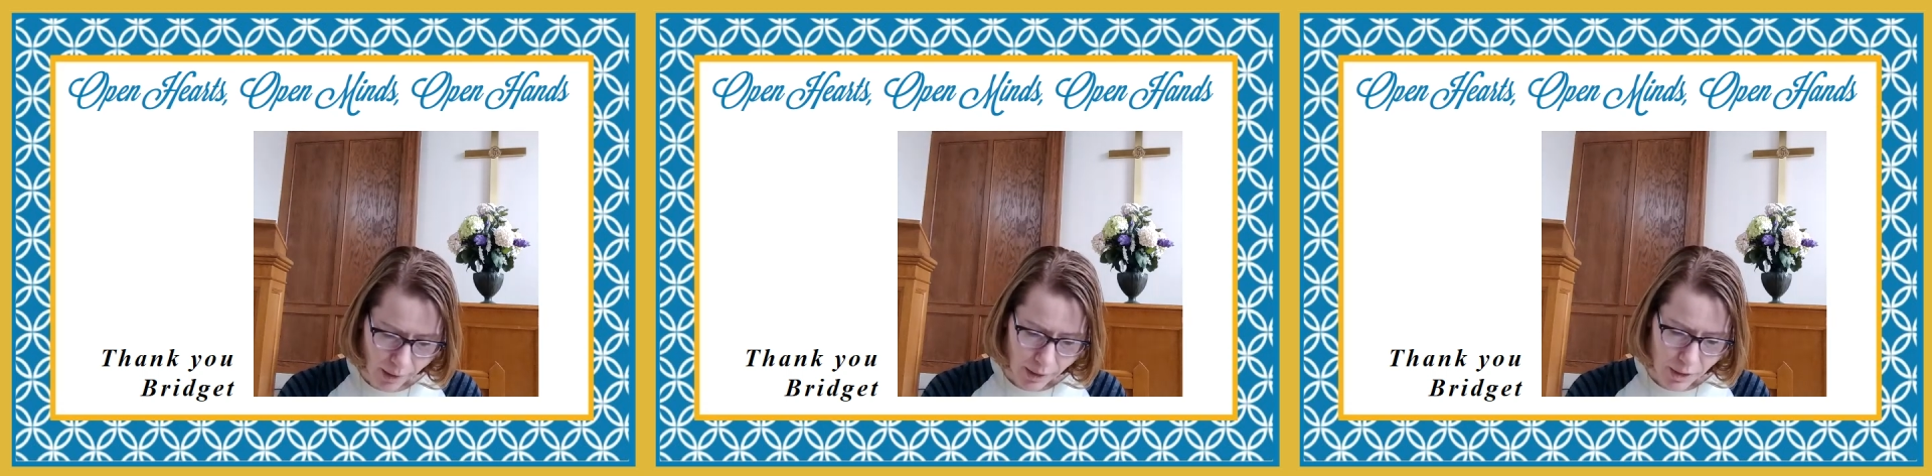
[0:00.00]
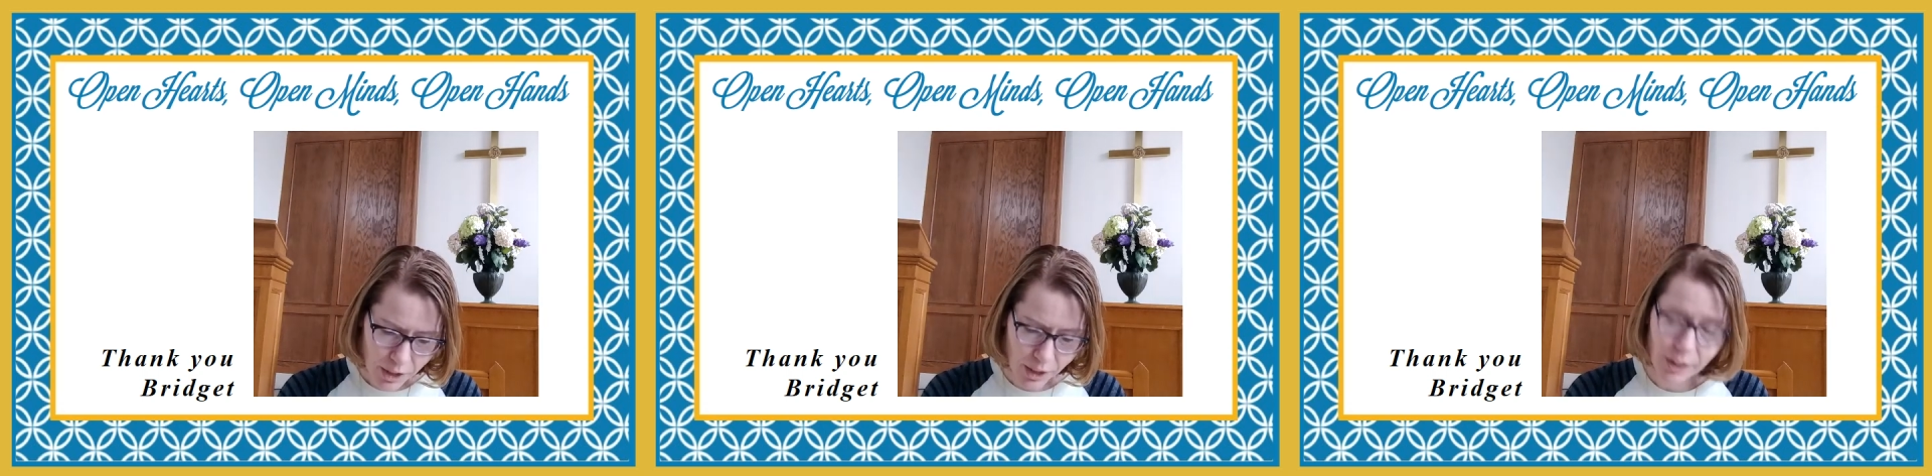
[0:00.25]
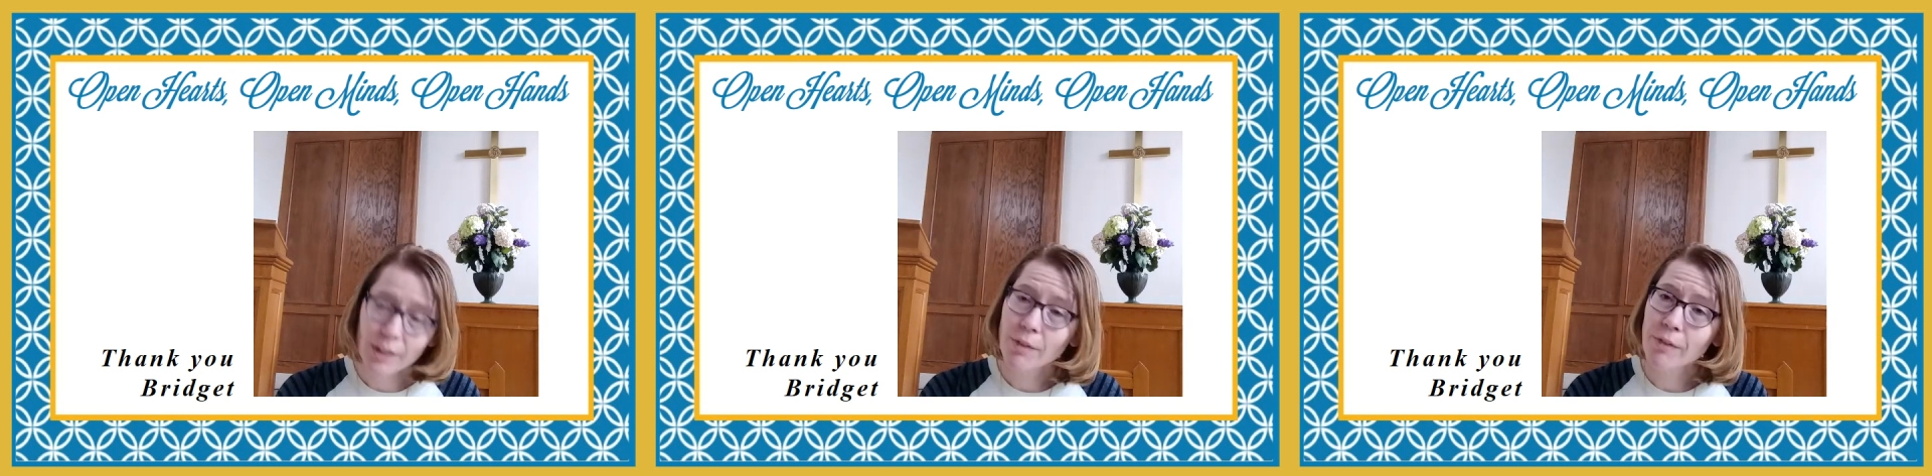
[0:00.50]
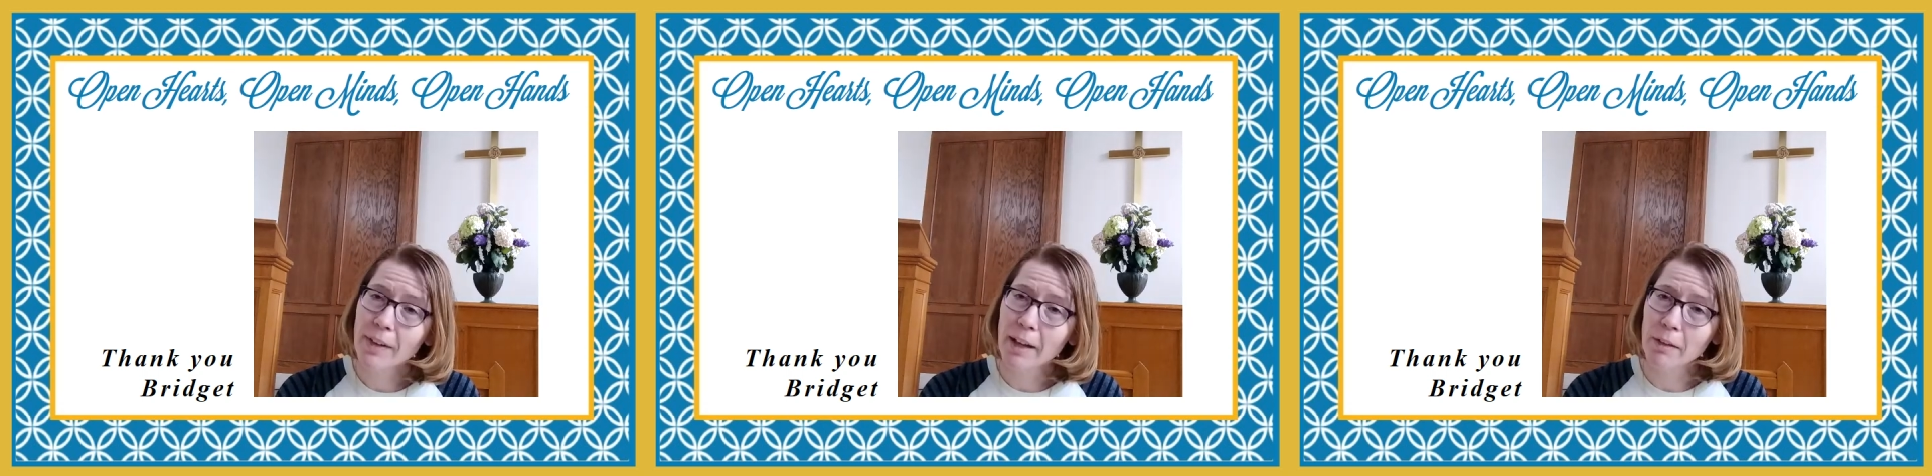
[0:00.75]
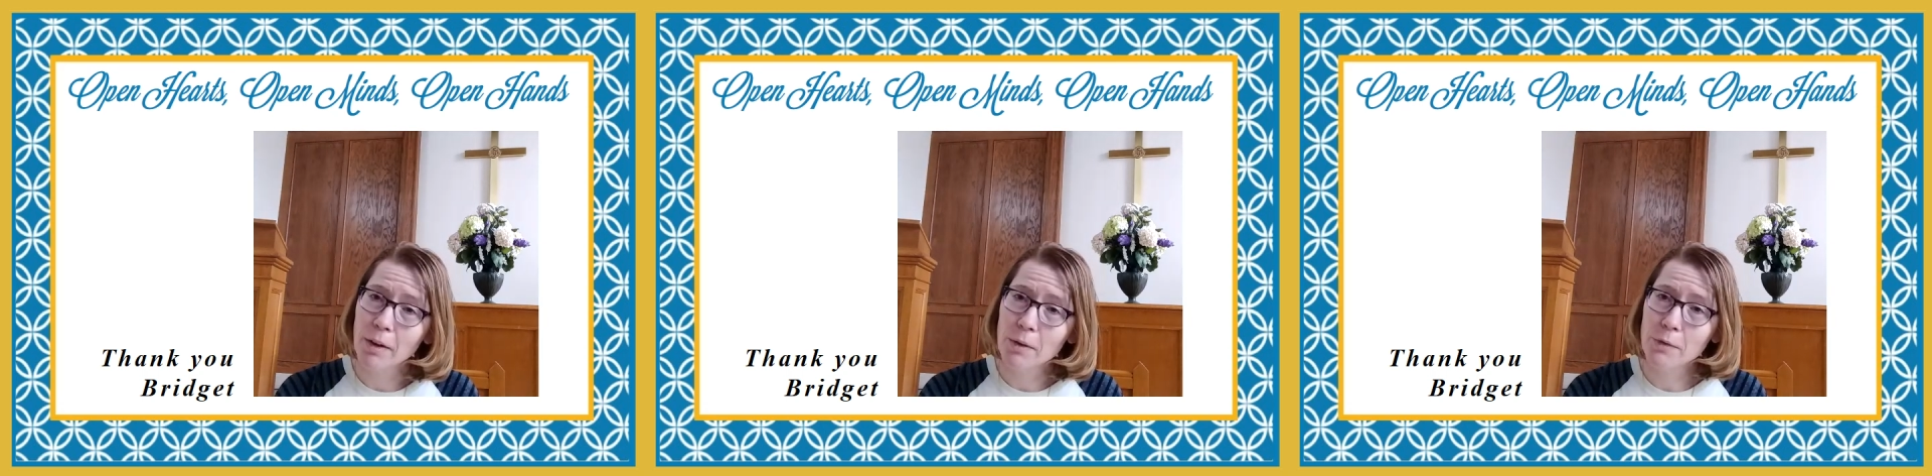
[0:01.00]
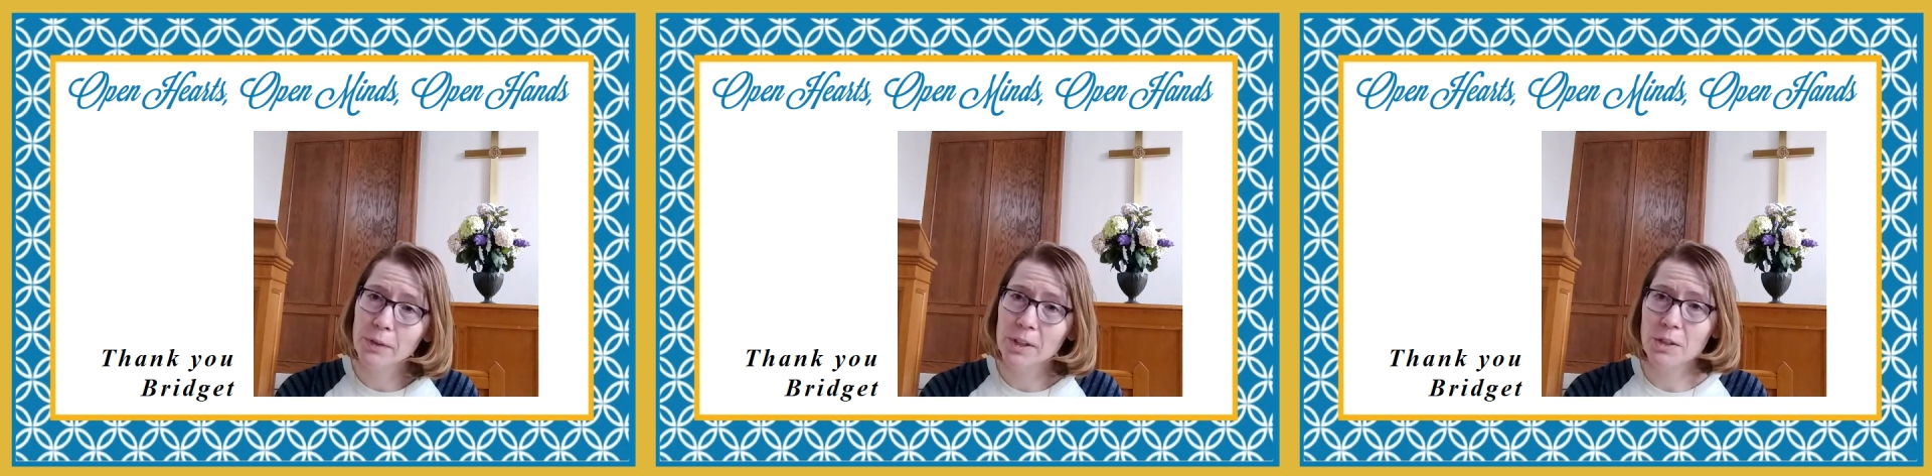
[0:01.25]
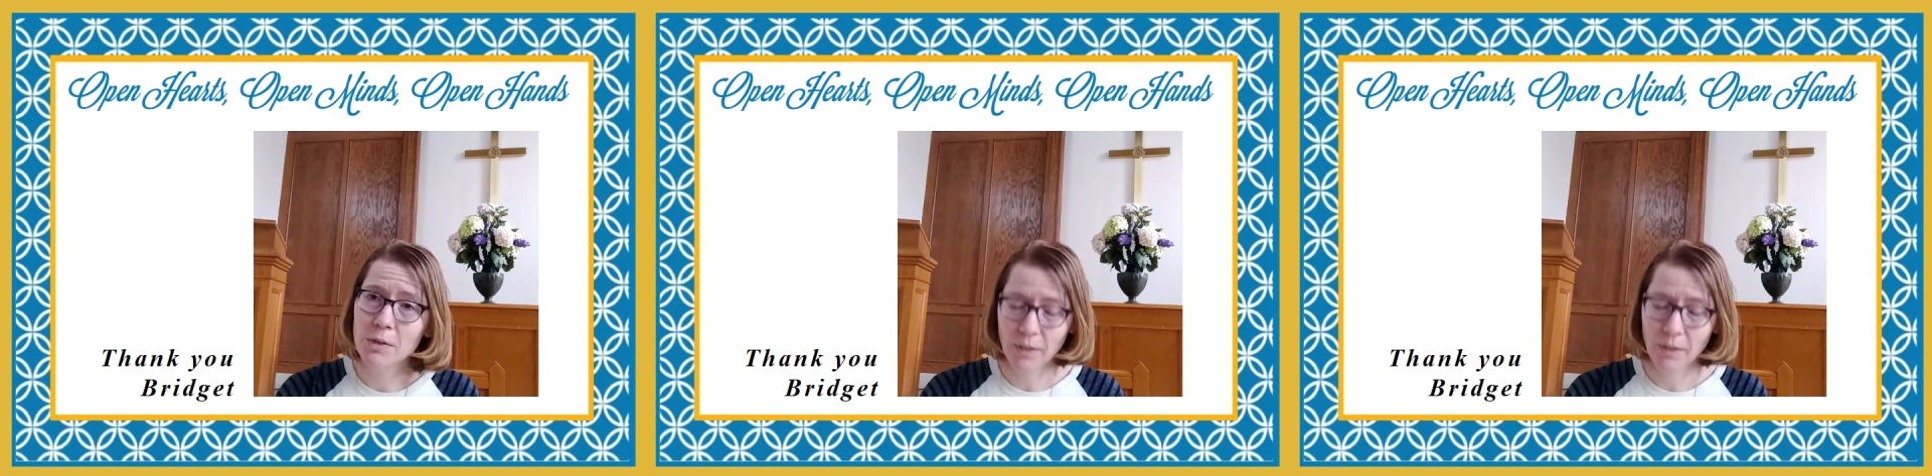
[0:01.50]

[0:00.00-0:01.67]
Dear fellow First